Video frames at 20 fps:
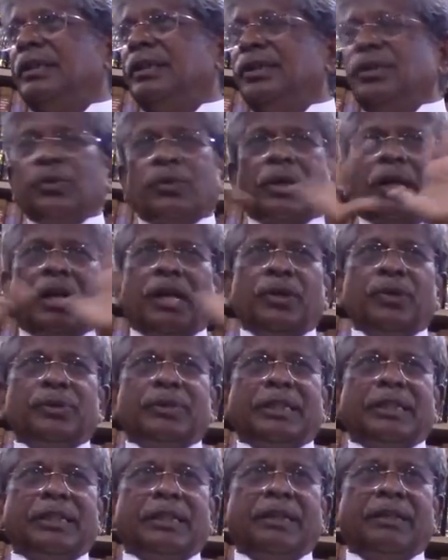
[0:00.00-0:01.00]
You cannot use
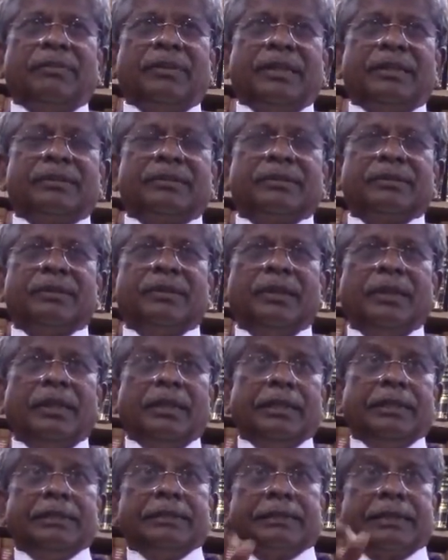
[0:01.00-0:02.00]
it in evidence.
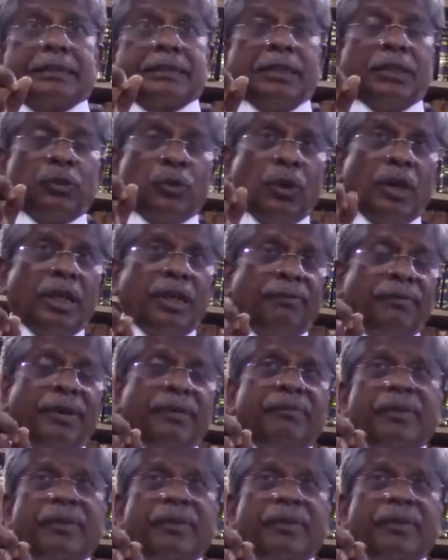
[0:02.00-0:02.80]
Section 25,